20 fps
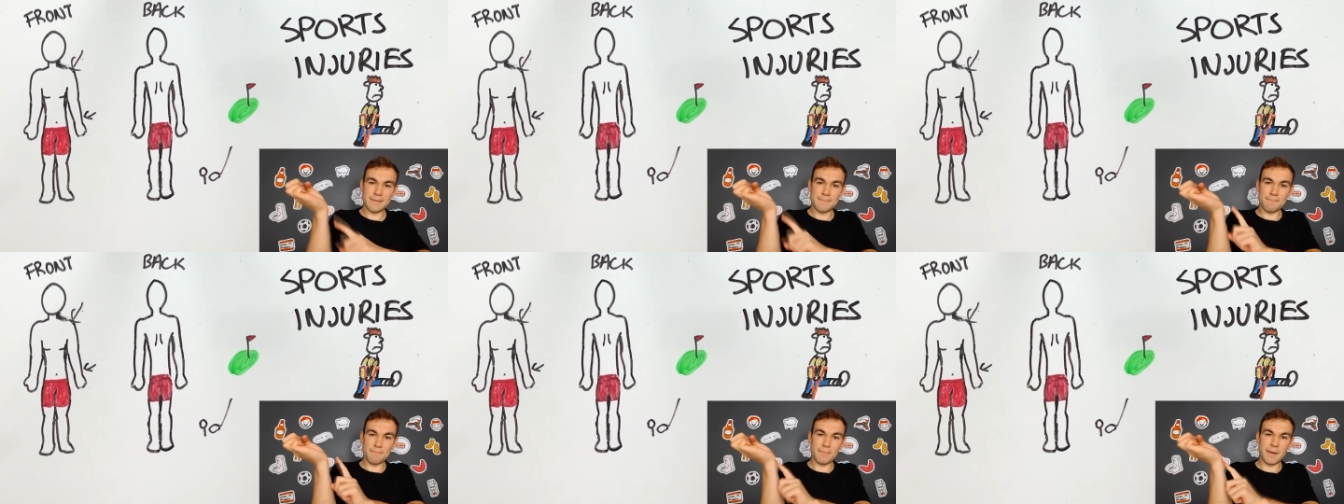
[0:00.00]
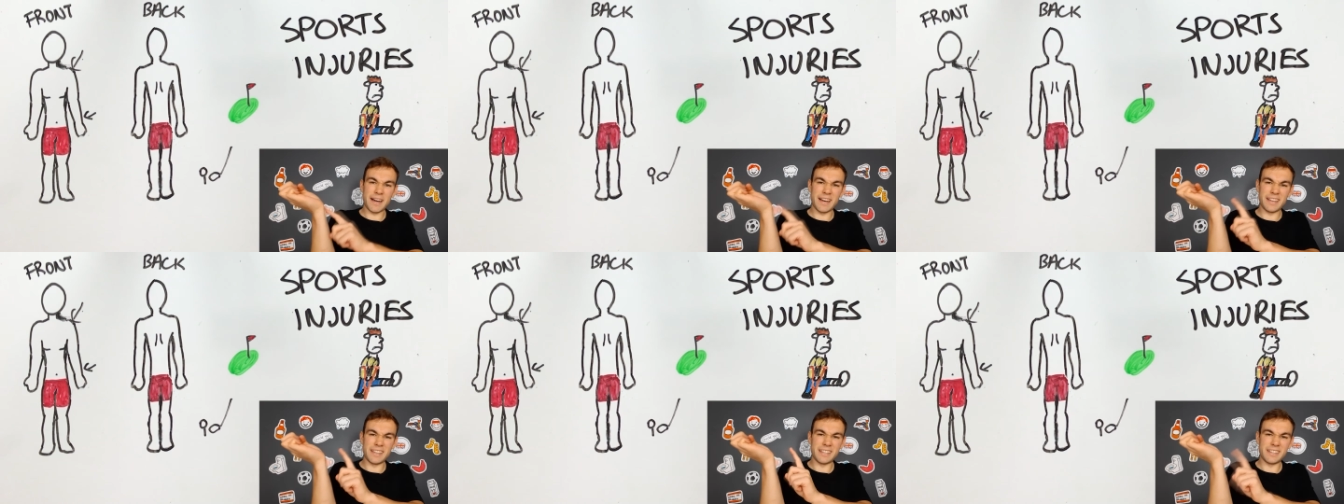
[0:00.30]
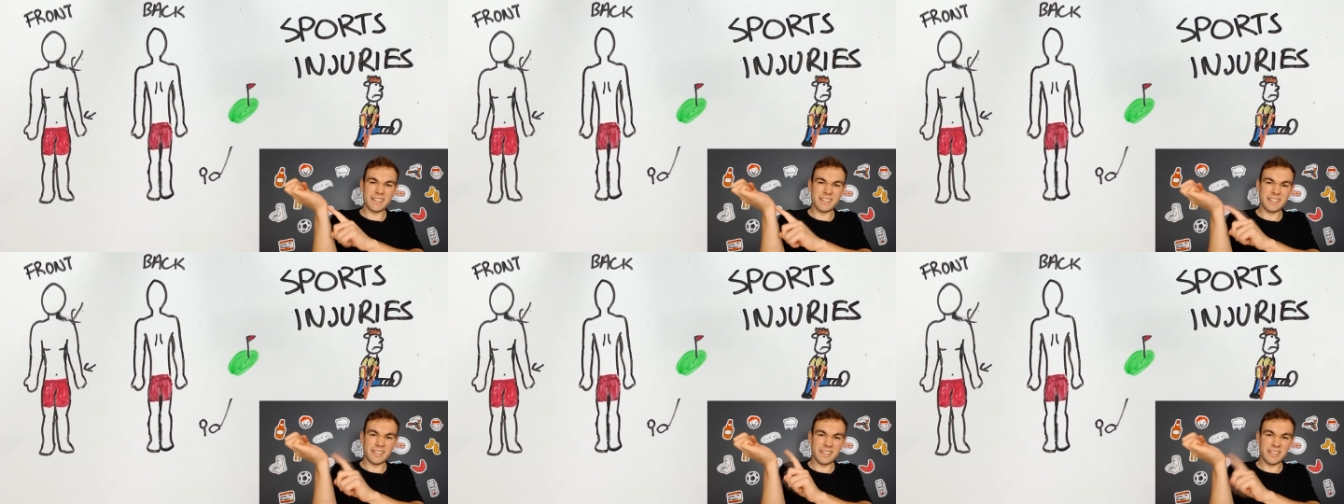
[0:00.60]
my
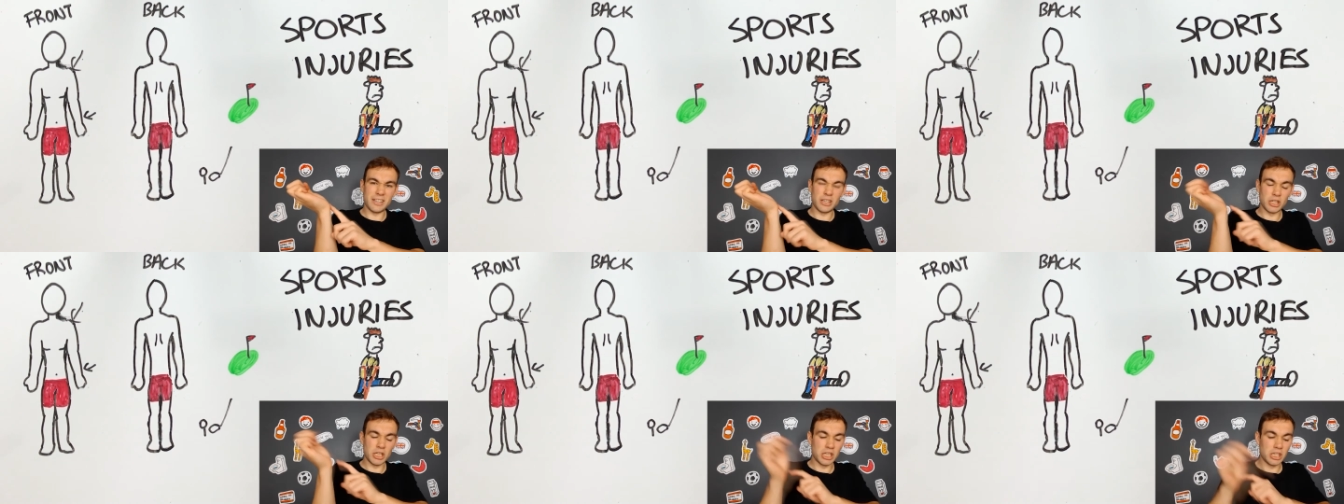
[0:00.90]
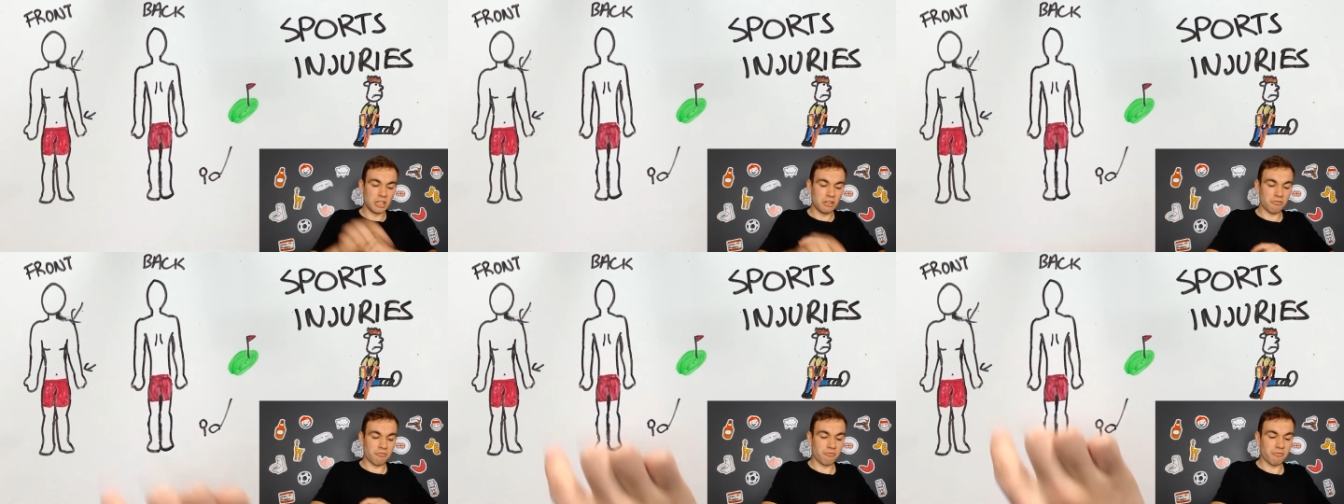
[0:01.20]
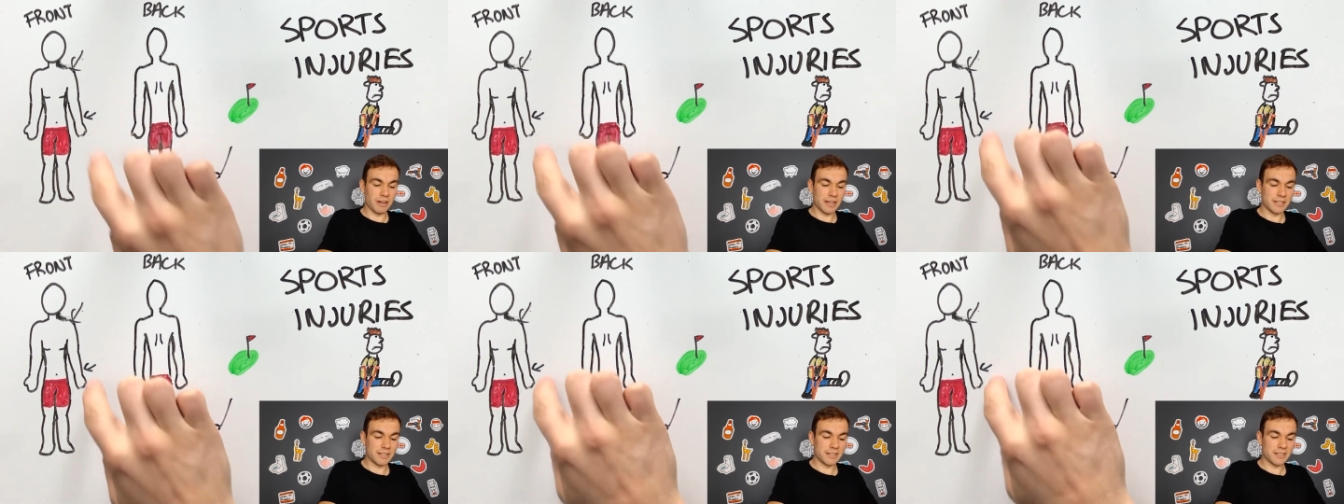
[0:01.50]

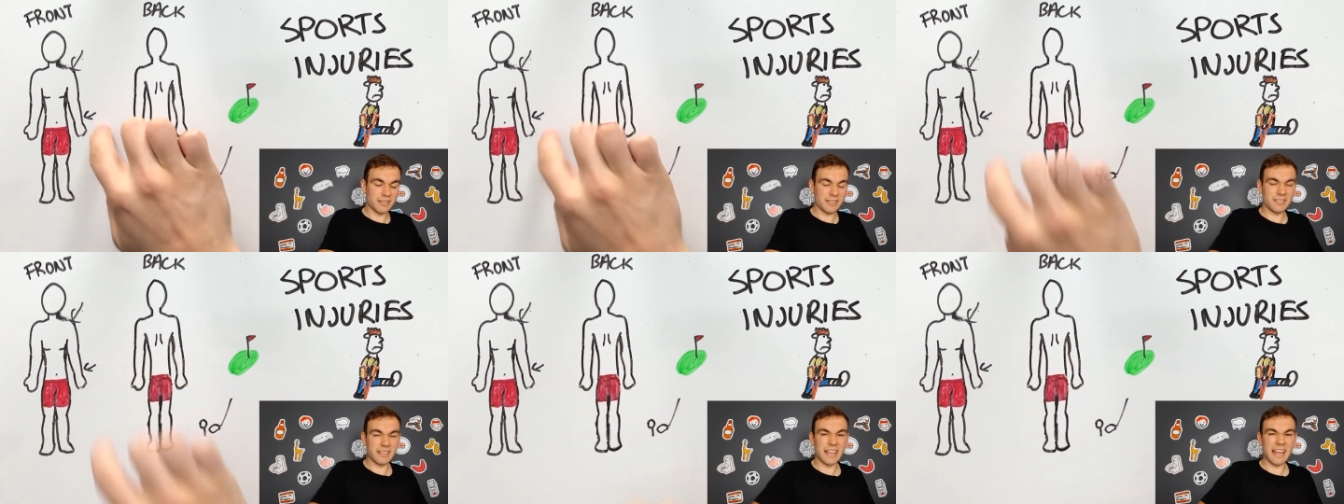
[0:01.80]
wrist.